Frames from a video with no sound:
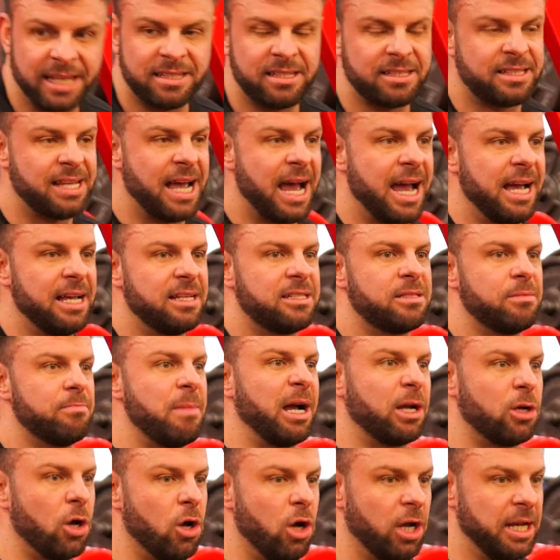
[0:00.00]
exercise,
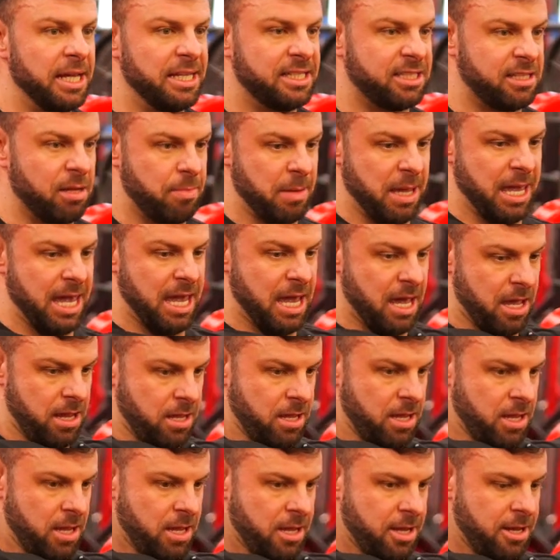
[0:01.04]
my goal is to be here
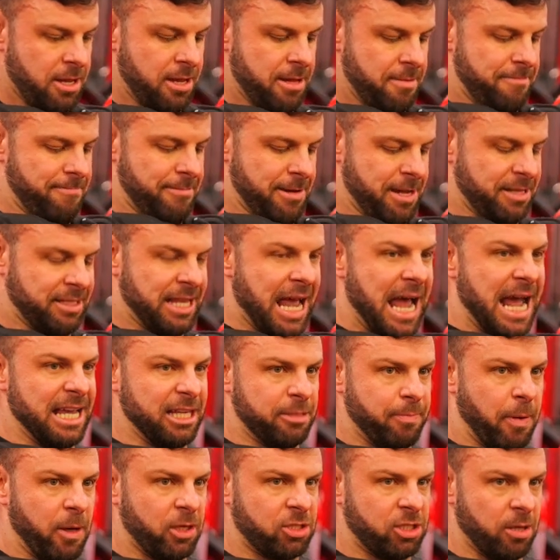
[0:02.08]
as high
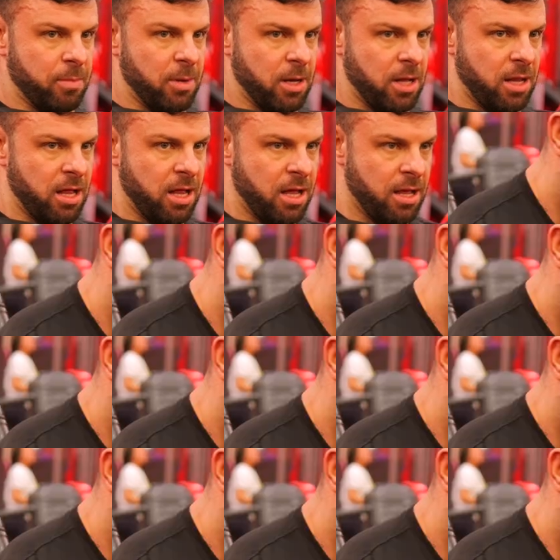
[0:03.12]
as possible.